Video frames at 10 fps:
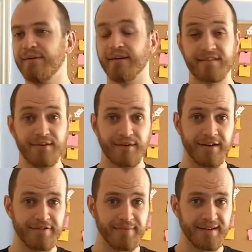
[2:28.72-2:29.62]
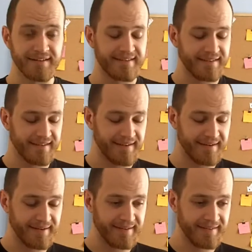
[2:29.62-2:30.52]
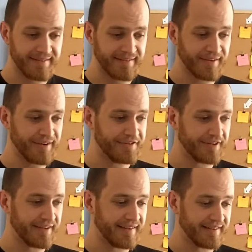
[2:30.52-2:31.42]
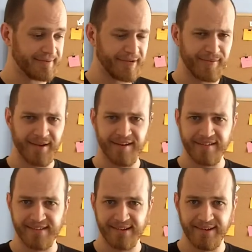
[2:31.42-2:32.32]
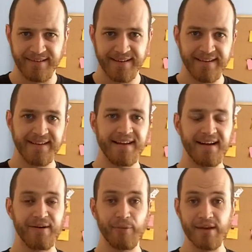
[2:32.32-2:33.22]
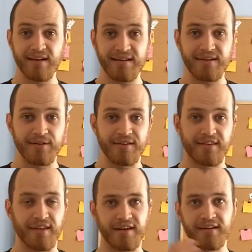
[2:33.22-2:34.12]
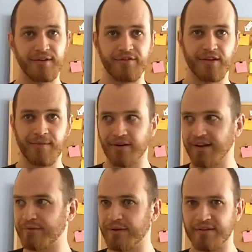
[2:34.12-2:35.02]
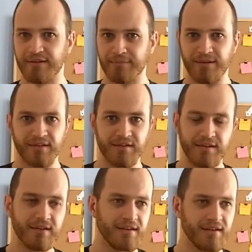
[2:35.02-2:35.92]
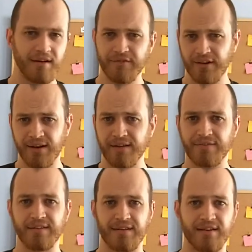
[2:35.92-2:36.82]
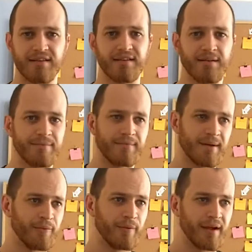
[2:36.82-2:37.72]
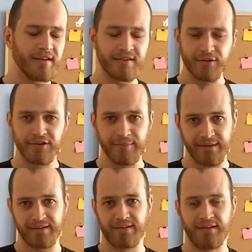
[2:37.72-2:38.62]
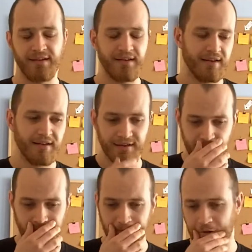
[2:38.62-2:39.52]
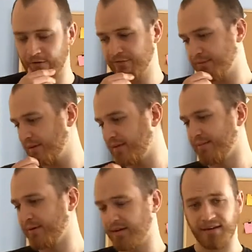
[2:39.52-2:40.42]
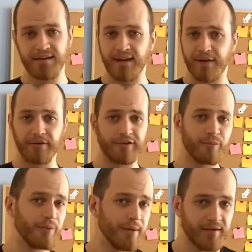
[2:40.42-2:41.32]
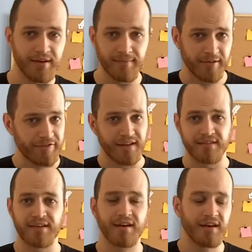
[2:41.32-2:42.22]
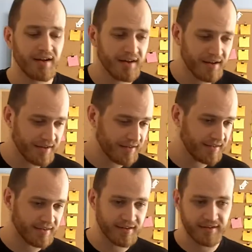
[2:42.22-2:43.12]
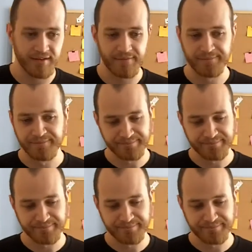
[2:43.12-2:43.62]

Well, that's two and a half minutes uh, on coffee. I should probably hurry this along. Uh, weekly new because I didn't do a video blog last week because I was busy. You know, I've got a life these days. I'm I'm well a social person. You know, I'm off with my countless women and my fast cars and